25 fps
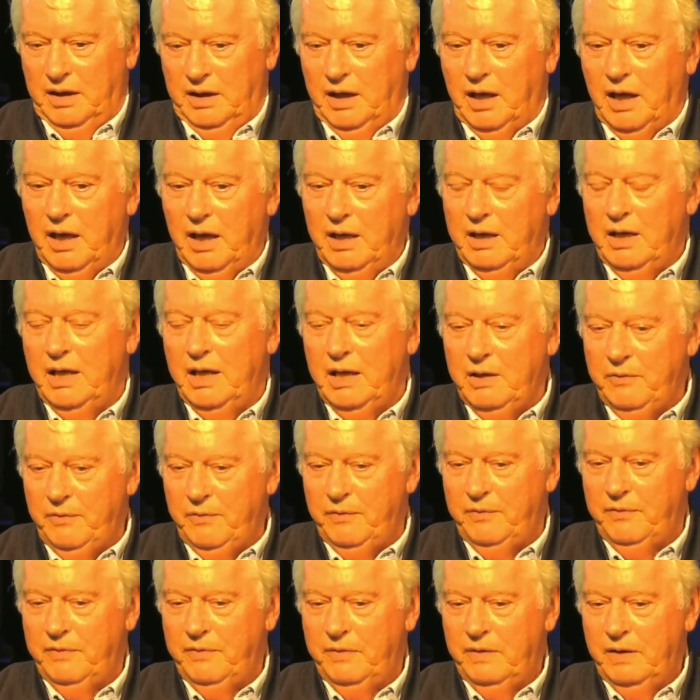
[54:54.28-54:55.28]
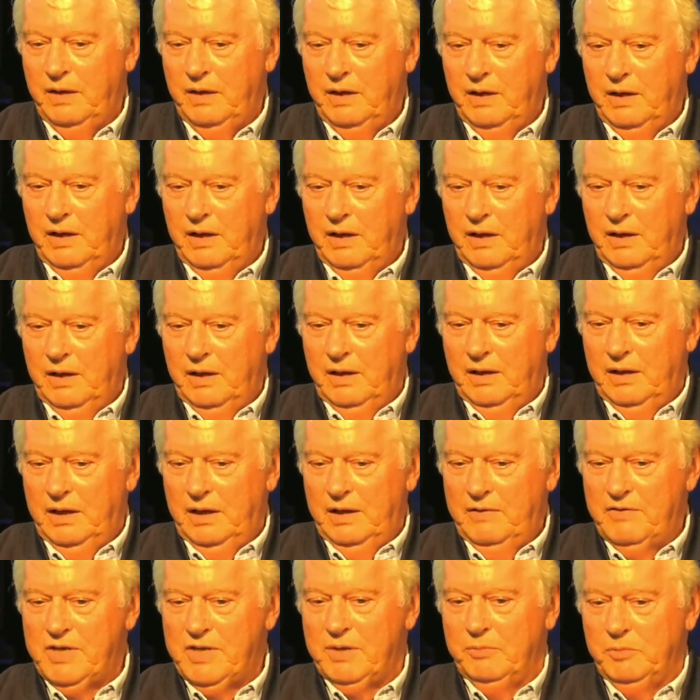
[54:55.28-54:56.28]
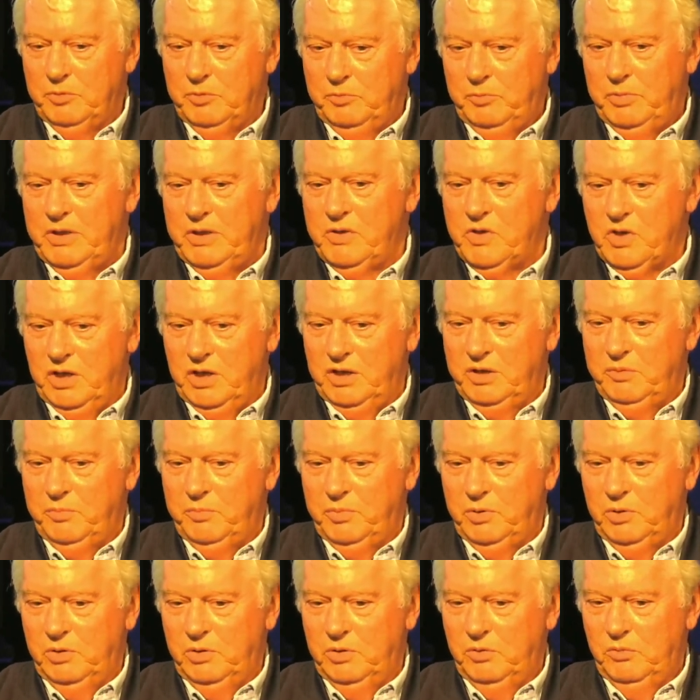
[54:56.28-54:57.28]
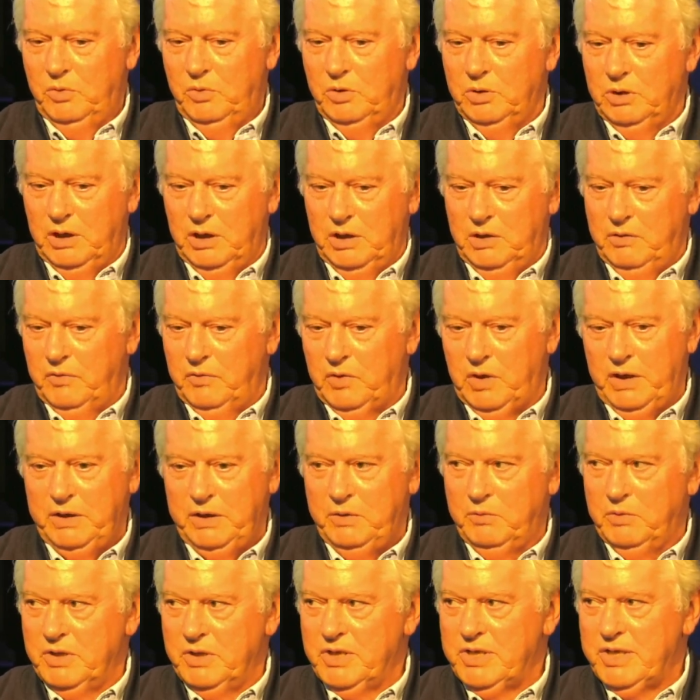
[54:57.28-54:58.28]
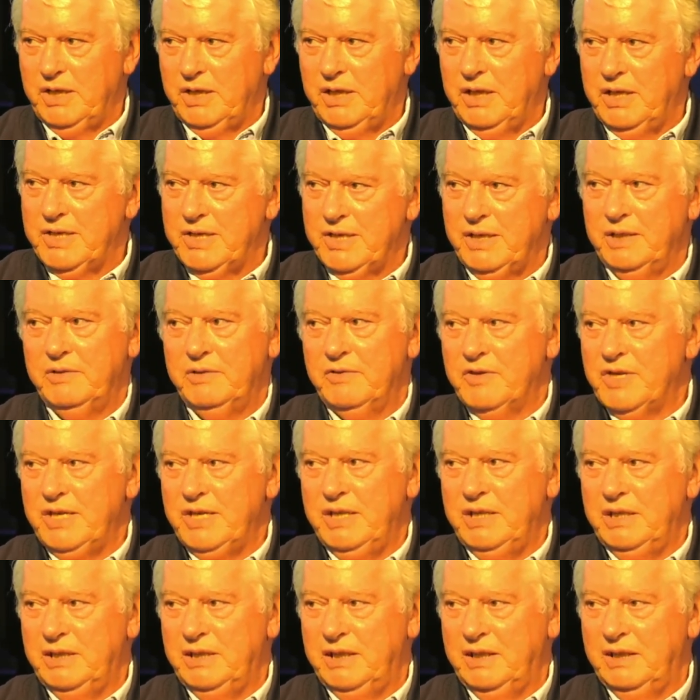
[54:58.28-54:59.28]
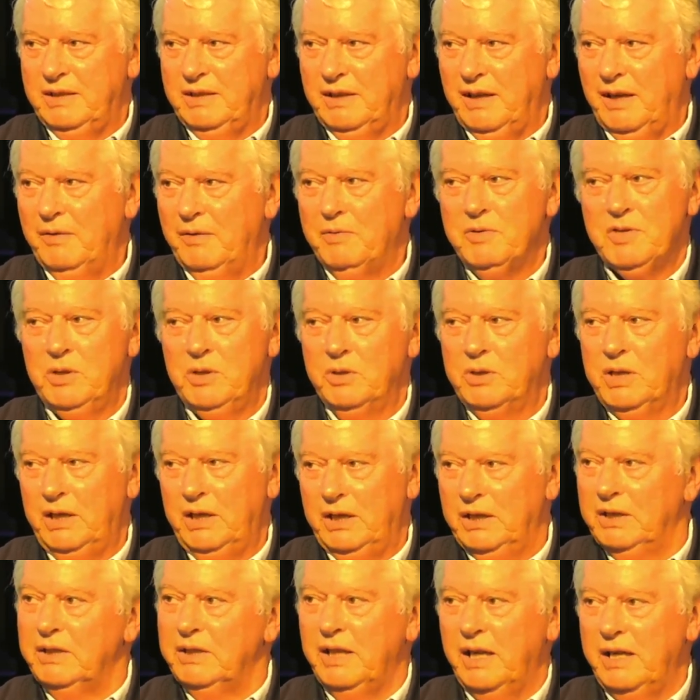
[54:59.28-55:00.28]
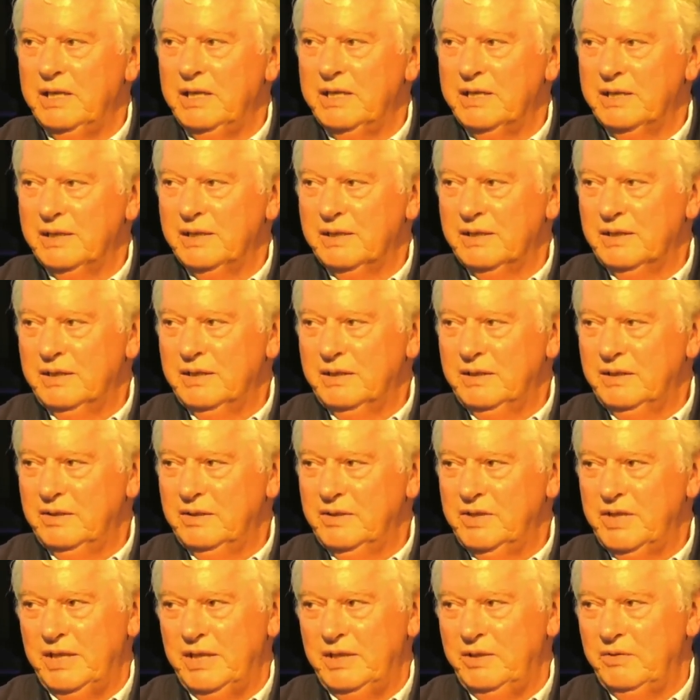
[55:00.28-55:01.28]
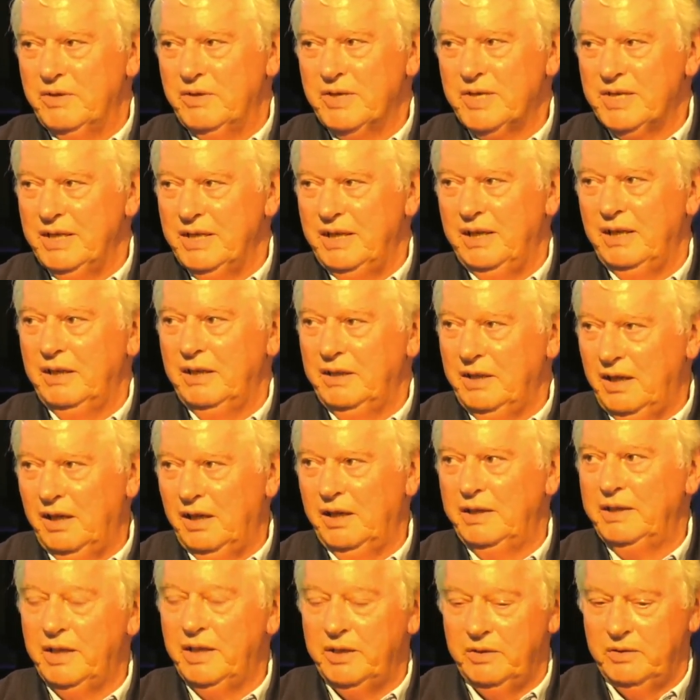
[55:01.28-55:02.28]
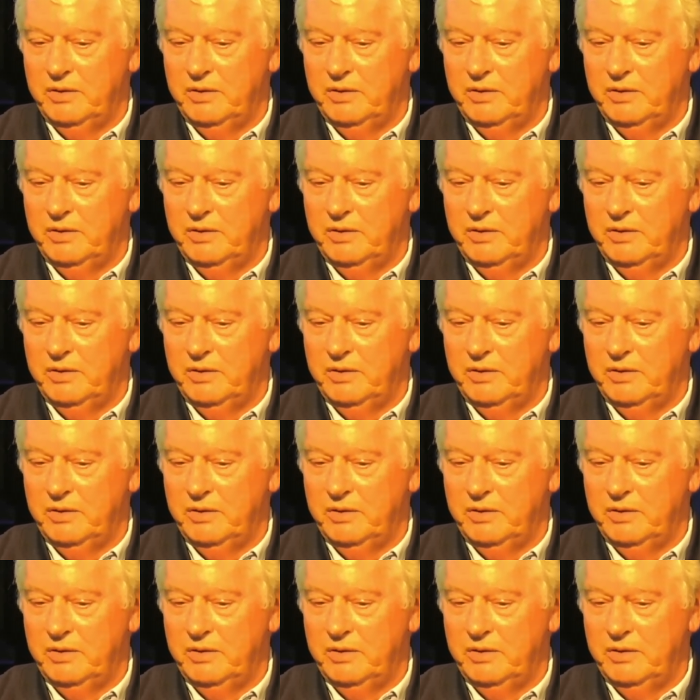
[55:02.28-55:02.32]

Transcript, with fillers: I, if, if someone had been trying to pull the wool over anyone's eyes, I'd have seen it. I was looking at data continuously. I, I know